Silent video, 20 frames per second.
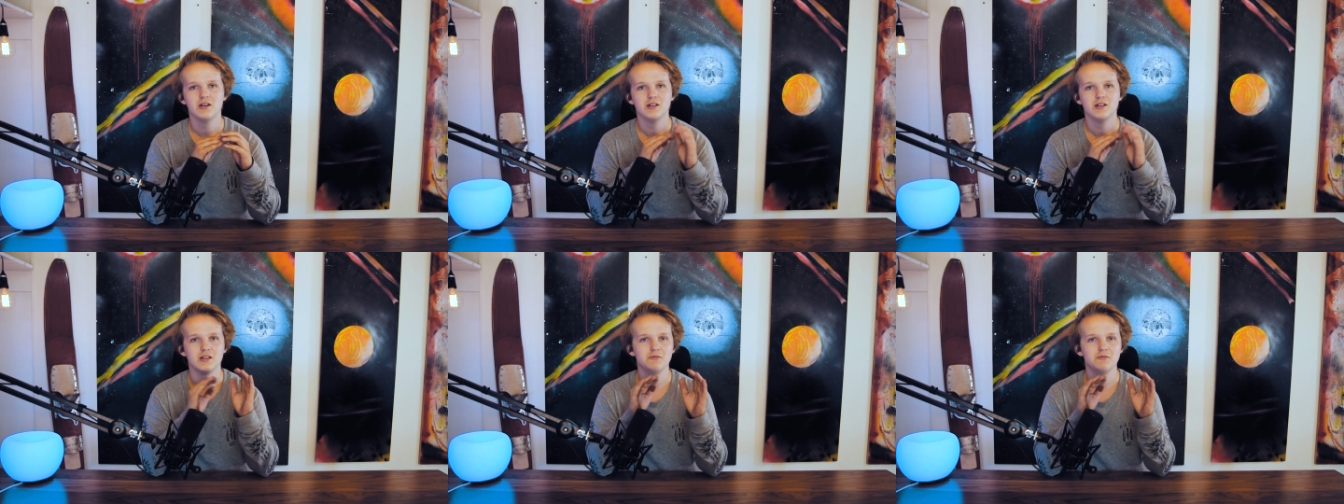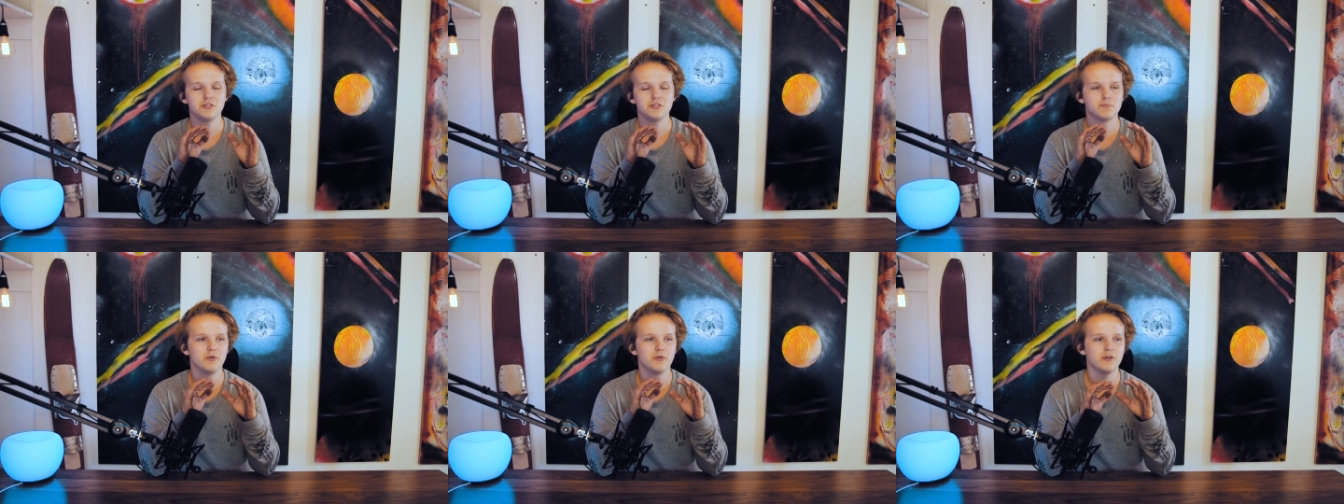Let me
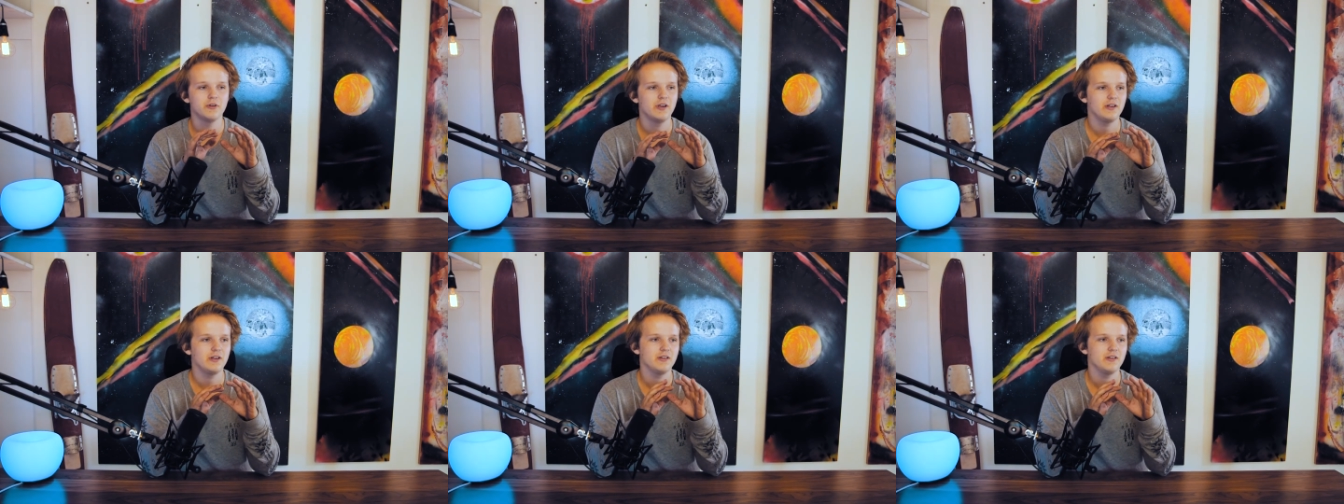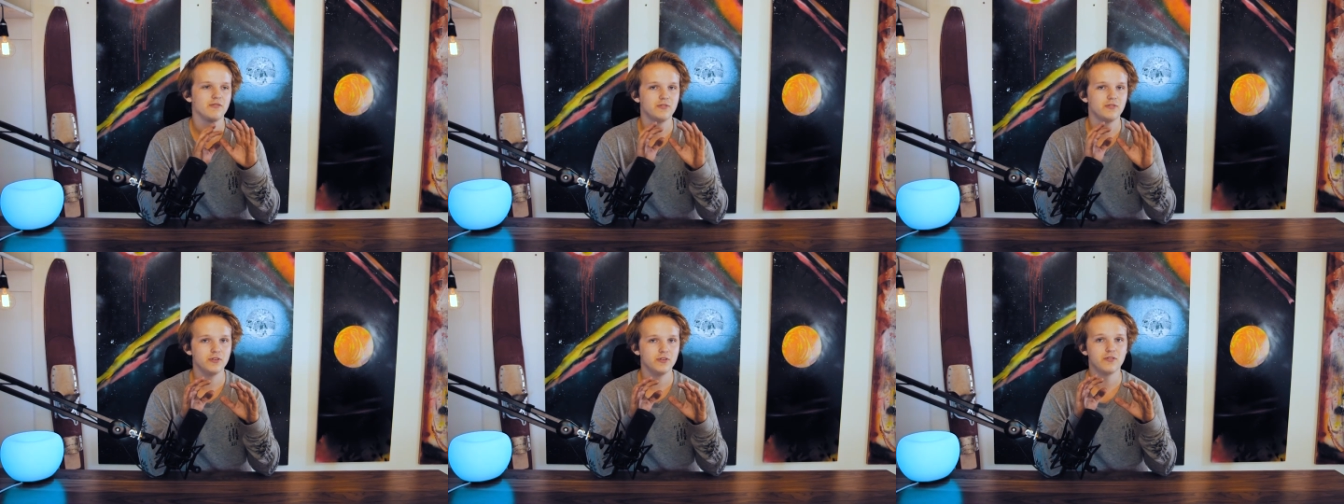just point out a
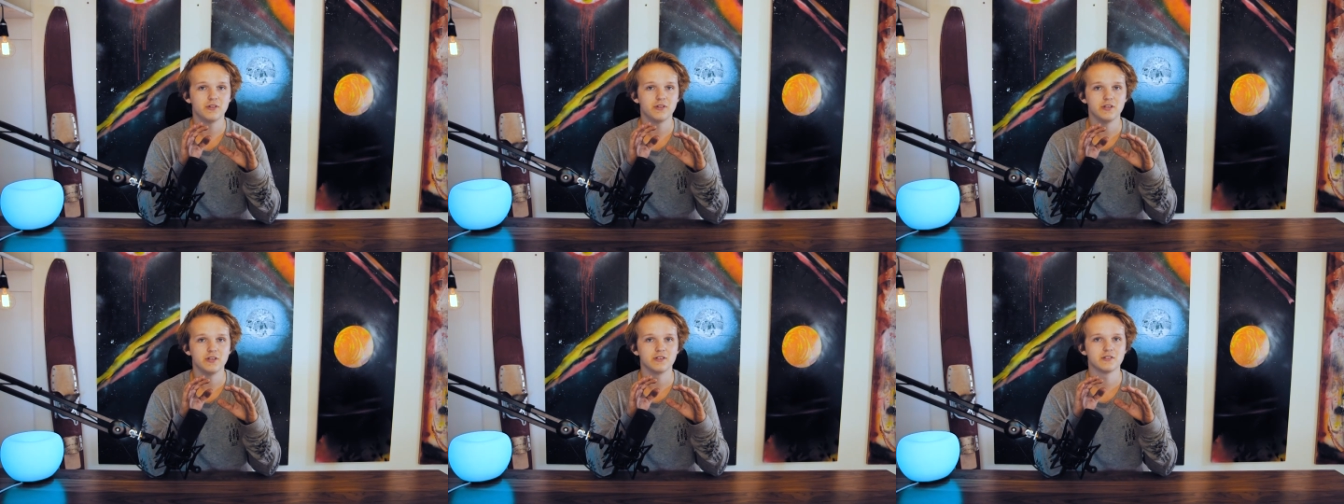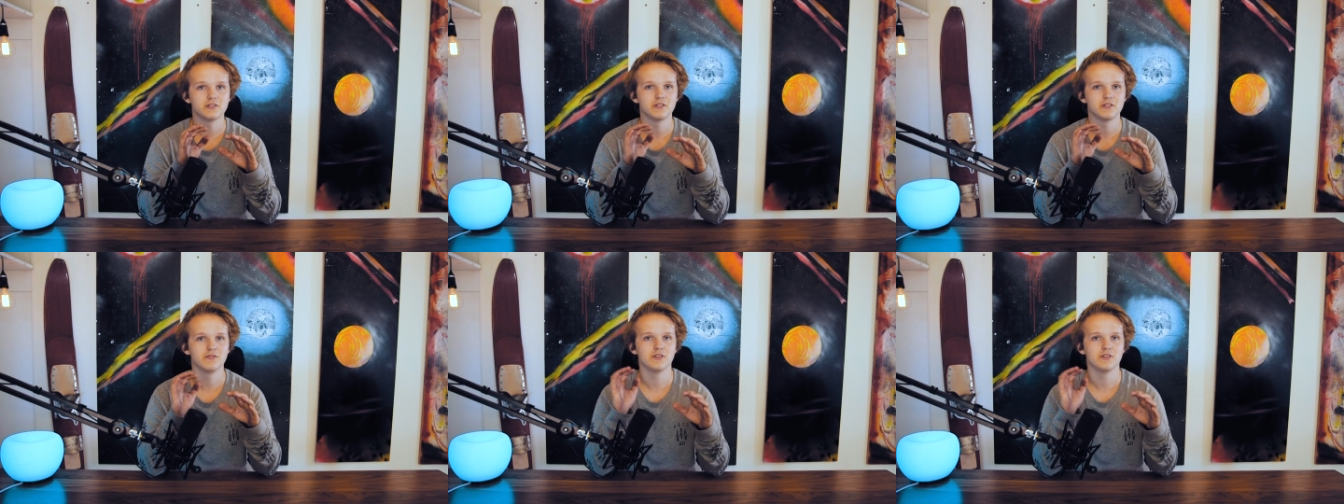few
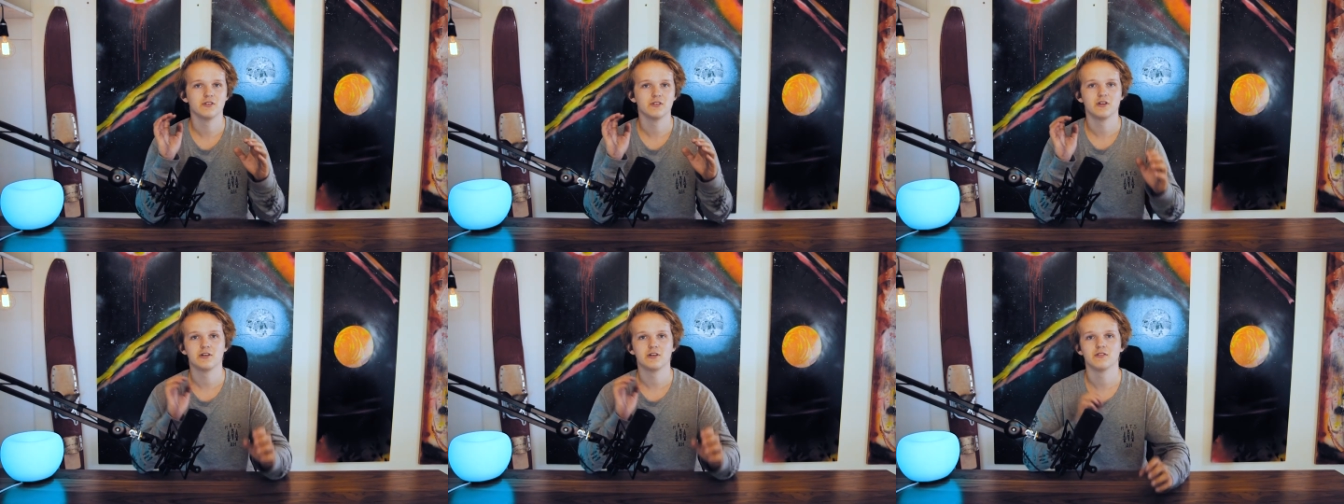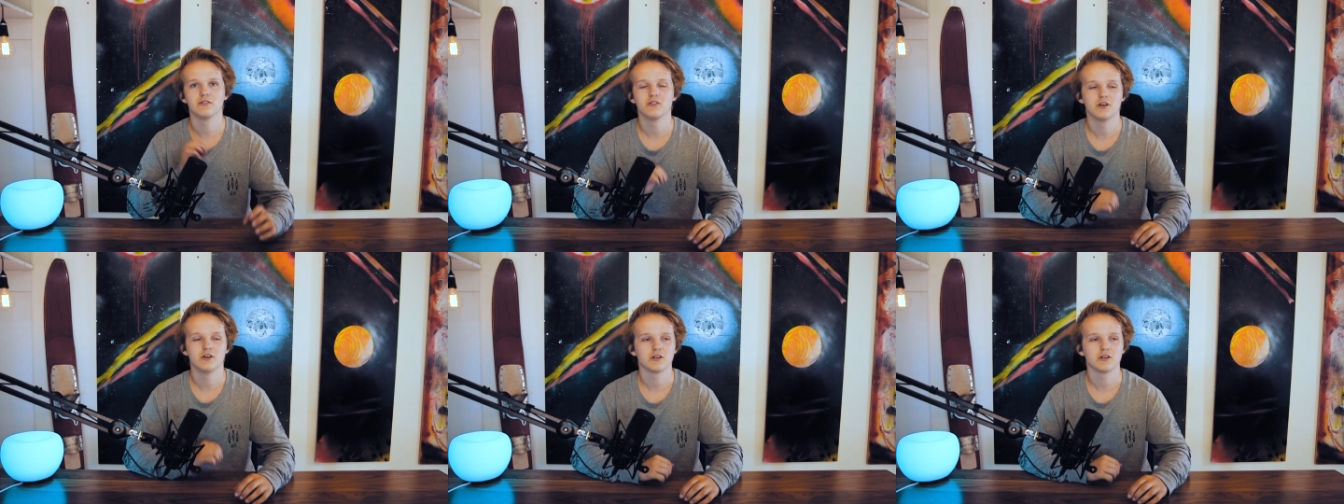things in the video that I
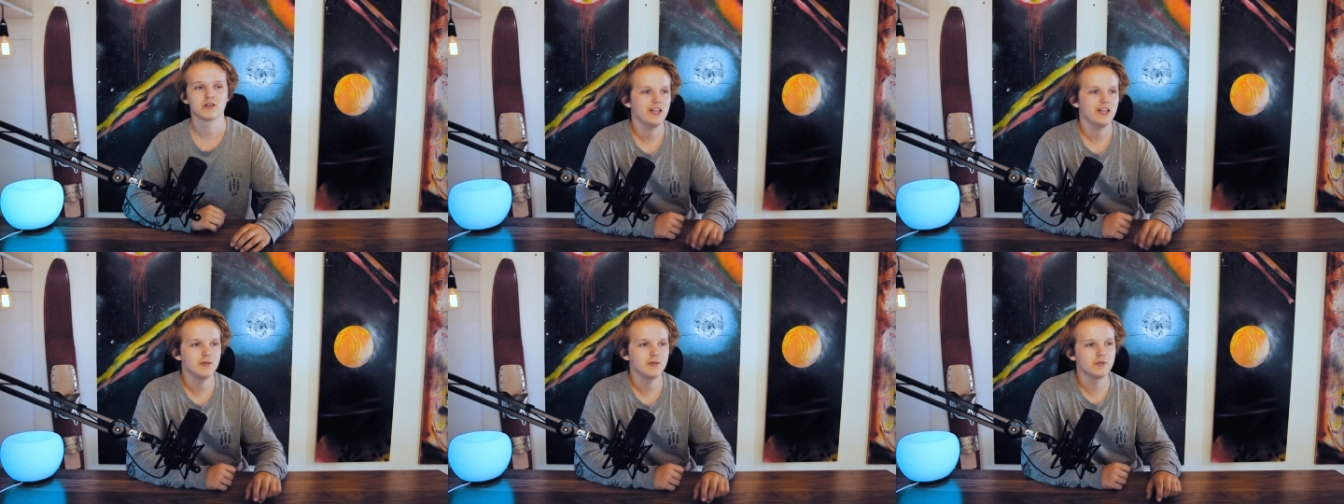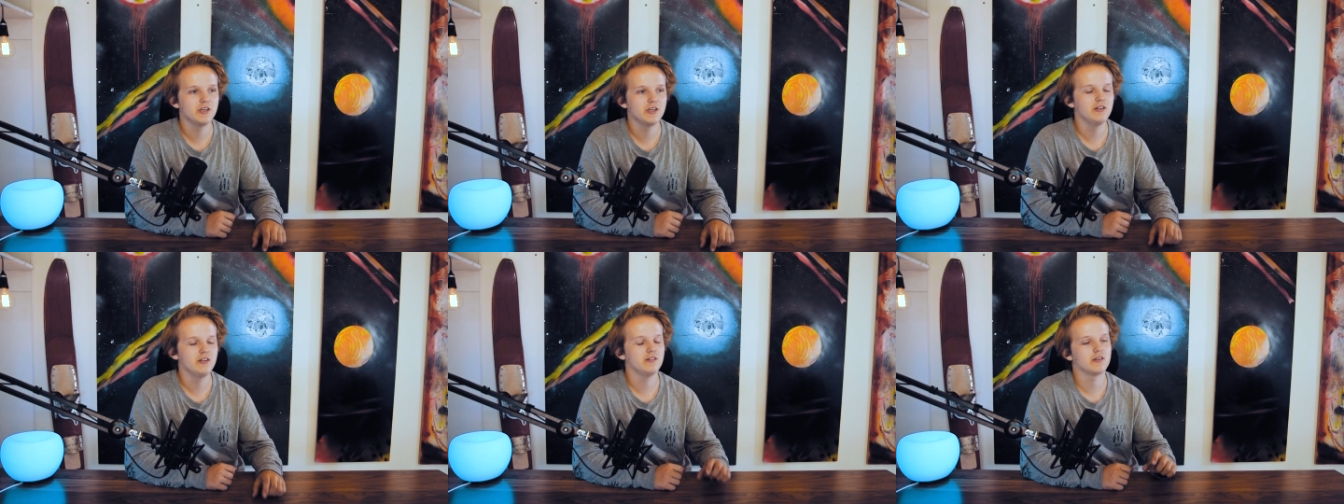don't like. At the
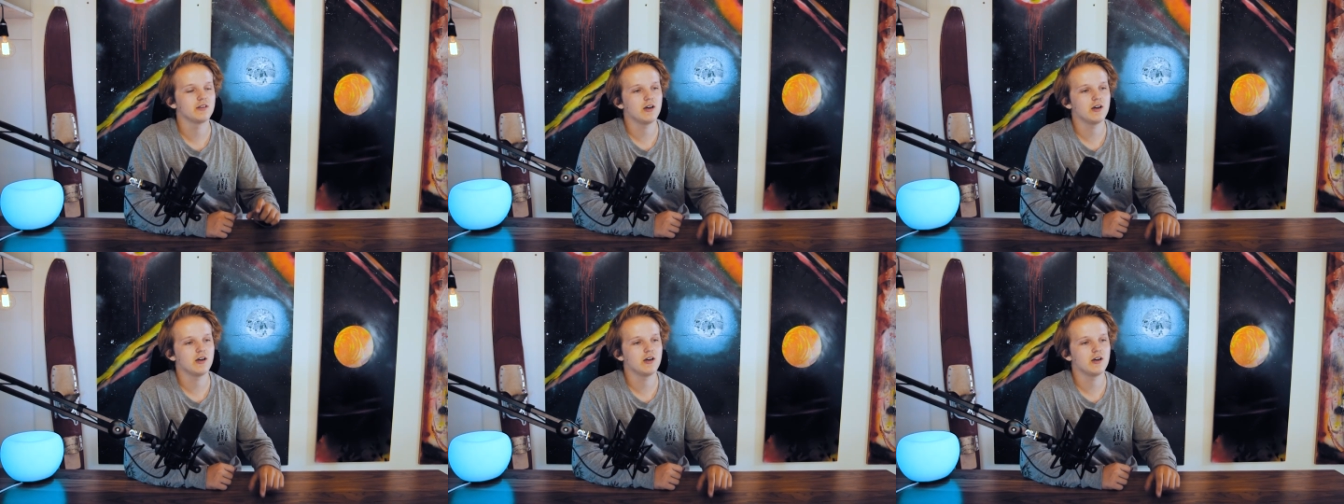beginning, the